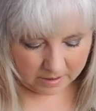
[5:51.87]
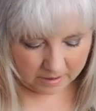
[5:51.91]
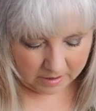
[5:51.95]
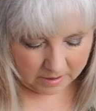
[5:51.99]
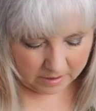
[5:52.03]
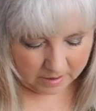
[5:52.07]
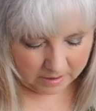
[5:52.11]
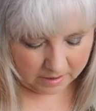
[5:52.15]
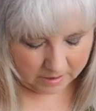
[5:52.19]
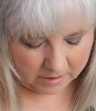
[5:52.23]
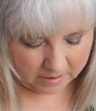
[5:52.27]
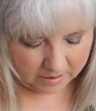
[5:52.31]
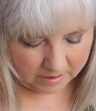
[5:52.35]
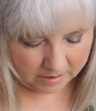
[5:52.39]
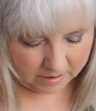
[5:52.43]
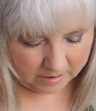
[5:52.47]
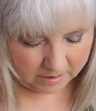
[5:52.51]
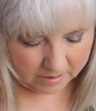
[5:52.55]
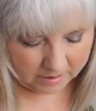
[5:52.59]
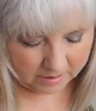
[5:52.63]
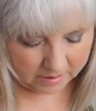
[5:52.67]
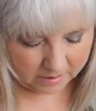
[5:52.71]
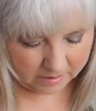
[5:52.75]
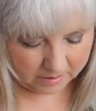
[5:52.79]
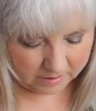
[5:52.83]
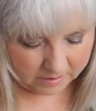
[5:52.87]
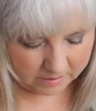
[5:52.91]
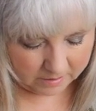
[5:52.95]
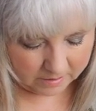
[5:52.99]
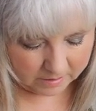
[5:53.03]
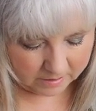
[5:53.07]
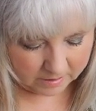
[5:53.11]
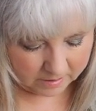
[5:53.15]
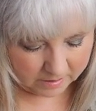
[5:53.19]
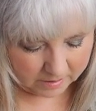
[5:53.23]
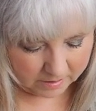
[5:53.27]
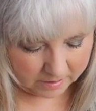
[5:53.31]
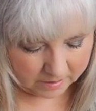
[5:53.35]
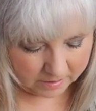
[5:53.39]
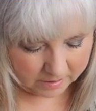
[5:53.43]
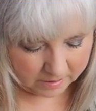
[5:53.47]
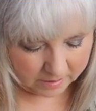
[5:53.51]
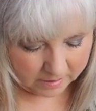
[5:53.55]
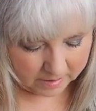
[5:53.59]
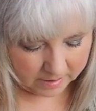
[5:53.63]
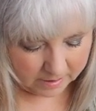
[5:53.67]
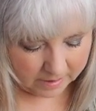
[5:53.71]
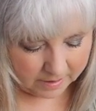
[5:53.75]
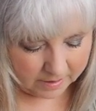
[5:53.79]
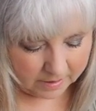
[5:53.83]
And
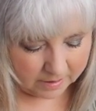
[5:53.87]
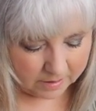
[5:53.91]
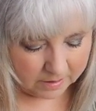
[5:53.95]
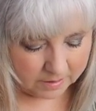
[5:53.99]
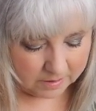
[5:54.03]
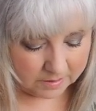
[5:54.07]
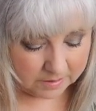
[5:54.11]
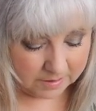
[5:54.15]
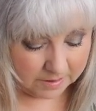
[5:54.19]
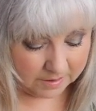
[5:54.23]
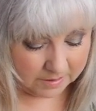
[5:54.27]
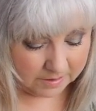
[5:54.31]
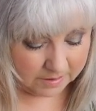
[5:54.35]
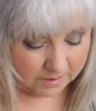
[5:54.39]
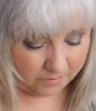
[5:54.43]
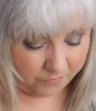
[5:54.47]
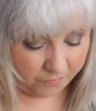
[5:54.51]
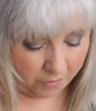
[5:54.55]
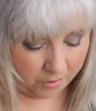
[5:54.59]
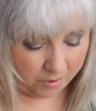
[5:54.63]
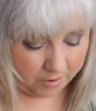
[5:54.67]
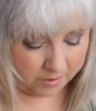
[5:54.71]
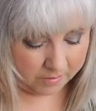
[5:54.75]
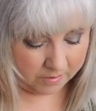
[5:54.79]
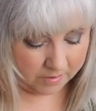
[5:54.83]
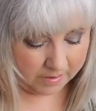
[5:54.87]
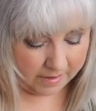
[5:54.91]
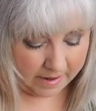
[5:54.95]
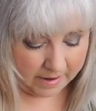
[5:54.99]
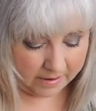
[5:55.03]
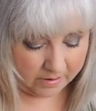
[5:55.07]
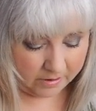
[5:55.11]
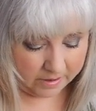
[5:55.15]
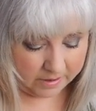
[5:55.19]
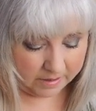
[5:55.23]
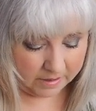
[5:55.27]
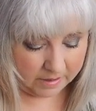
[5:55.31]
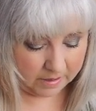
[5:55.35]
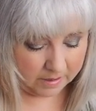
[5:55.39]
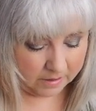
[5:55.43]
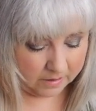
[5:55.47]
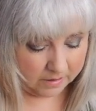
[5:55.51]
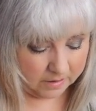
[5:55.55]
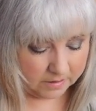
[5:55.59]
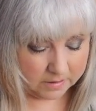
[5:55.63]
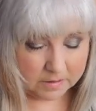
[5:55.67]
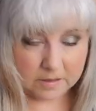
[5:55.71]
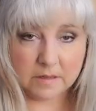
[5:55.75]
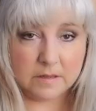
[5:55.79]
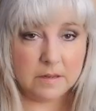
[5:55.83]
6400, that ought to
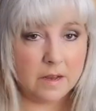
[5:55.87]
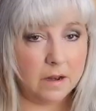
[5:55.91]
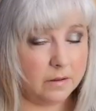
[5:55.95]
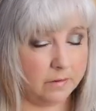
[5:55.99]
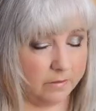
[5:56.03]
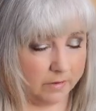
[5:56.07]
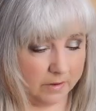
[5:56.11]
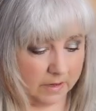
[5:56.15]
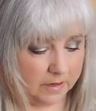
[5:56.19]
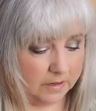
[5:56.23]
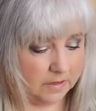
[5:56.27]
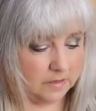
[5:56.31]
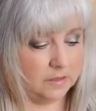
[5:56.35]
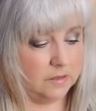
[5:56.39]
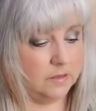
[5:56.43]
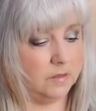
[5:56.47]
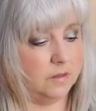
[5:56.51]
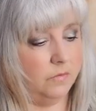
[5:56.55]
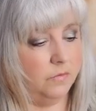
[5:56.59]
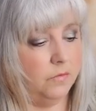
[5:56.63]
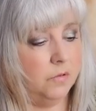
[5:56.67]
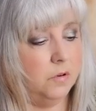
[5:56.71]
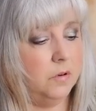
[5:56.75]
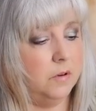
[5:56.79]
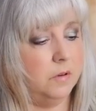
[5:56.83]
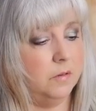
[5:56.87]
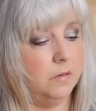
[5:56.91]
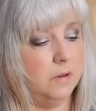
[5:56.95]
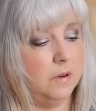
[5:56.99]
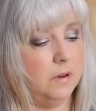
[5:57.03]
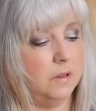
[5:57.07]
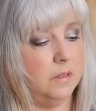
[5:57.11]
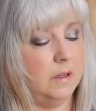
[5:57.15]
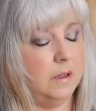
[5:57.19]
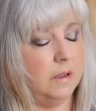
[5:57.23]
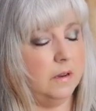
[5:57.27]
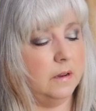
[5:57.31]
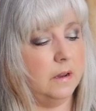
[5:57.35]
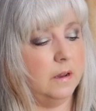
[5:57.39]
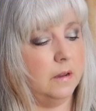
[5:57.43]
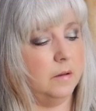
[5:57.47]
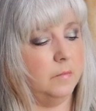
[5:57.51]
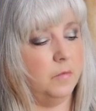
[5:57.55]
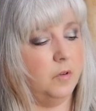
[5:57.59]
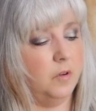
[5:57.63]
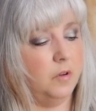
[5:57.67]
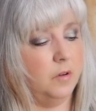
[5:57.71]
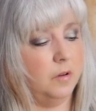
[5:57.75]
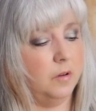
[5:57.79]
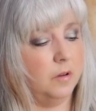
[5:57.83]
kill us because I don't even like 6400 on that
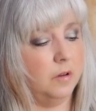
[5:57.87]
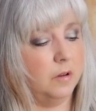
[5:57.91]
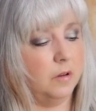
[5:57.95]
camera.